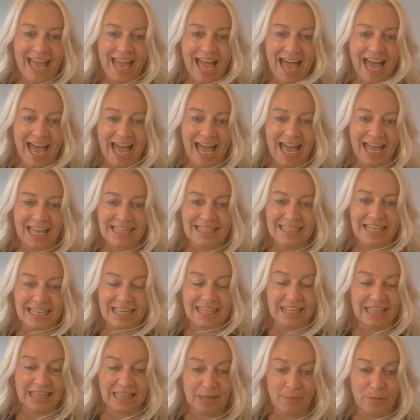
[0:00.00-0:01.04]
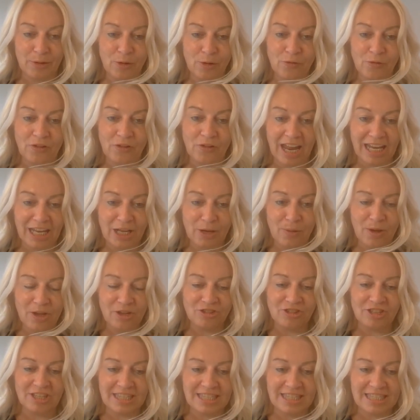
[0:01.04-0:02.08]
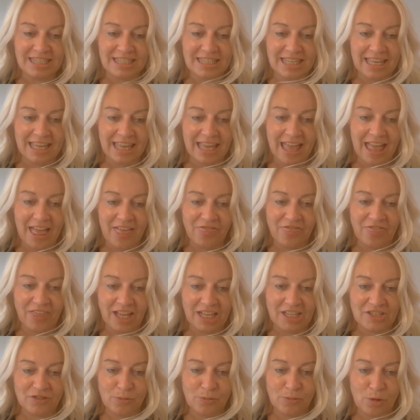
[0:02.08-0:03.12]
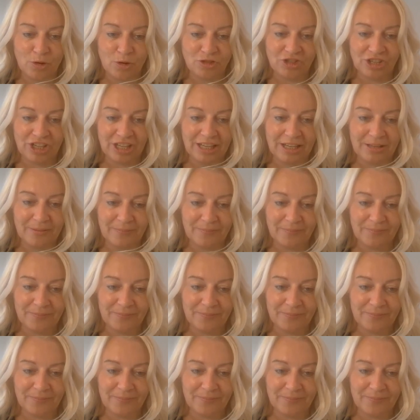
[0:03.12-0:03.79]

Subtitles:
And let me know if you get any questions. Thanks for watching.